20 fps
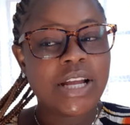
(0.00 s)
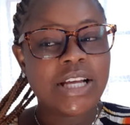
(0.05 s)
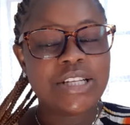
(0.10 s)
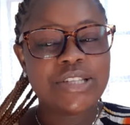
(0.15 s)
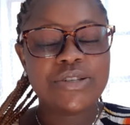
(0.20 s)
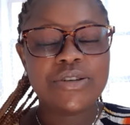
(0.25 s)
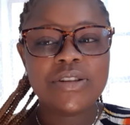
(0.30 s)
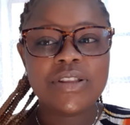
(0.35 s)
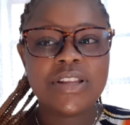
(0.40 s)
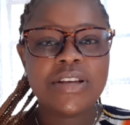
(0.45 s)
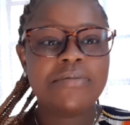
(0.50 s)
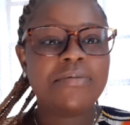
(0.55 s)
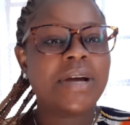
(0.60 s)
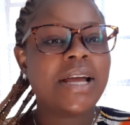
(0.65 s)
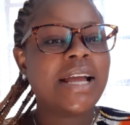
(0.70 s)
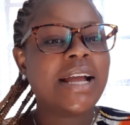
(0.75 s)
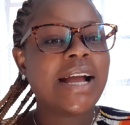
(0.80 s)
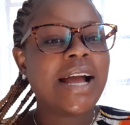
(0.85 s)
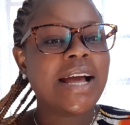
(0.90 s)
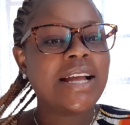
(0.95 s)
I told them
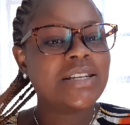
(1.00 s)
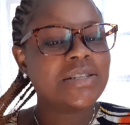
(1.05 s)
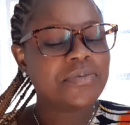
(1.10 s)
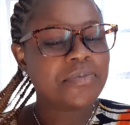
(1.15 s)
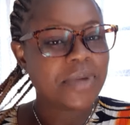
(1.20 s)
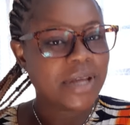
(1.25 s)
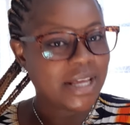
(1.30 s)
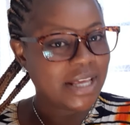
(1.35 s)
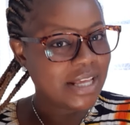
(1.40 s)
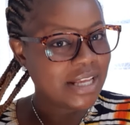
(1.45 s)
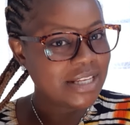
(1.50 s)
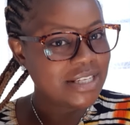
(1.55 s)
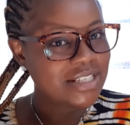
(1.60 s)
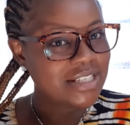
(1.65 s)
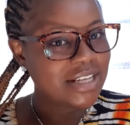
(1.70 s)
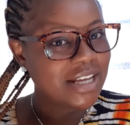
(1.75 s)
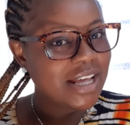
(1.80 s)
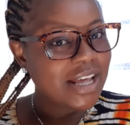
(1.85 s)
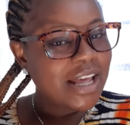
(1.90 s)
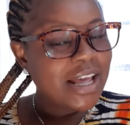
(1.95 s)
I can't make
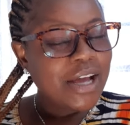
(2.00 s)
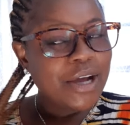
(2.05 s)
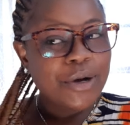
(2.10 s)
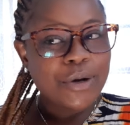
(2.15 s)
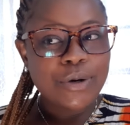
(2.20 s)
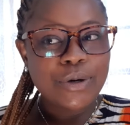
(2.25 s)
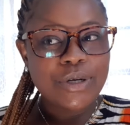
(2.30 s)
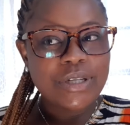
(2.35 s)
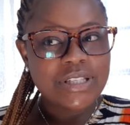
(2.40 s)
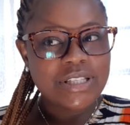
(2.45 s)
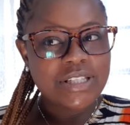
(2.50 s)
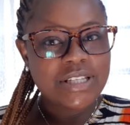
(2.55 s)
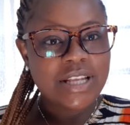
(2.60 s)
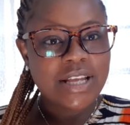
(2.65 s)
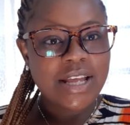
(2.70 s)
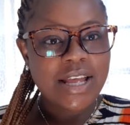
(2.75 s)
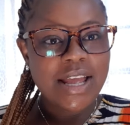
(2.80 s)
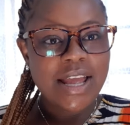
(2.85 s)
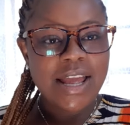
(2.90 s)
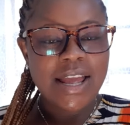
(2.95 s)
it because
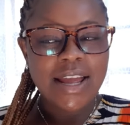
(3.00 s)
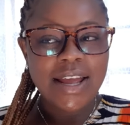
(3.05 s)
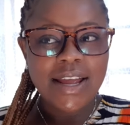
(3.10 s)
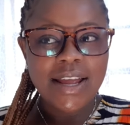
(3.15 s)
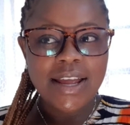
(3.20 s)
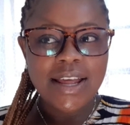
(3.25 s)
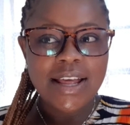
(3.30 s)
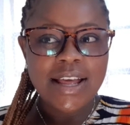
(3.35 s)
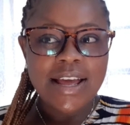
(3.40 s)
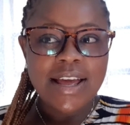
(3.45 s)
hey,